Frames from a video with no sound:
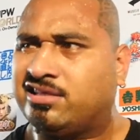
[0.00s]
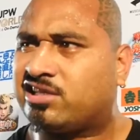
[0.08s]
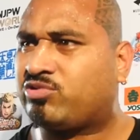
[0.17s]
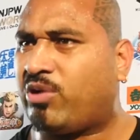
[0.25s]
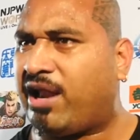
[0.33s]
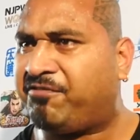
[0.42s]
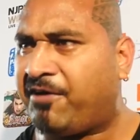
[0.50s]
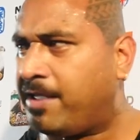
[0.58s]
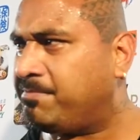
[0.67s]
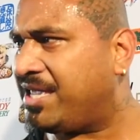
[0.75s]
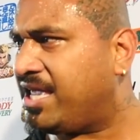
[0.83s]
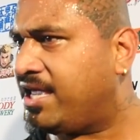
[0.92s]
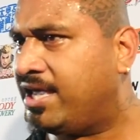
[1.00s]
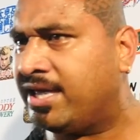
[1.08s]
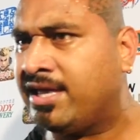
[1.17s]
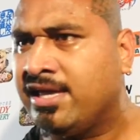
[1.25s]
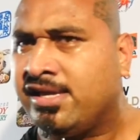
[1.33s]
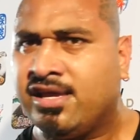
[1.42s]
Disqualify me?
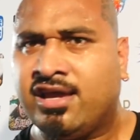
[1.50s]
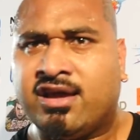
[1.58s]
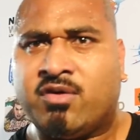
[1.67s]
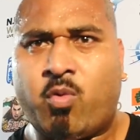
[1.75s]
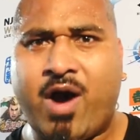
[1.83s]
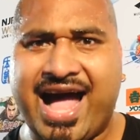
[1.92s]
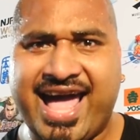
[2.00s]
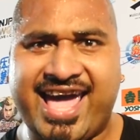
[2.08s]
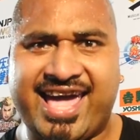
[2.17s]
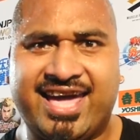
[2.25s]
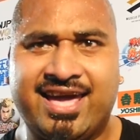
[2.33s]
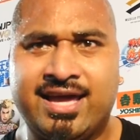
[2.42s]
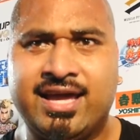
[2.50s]
Why?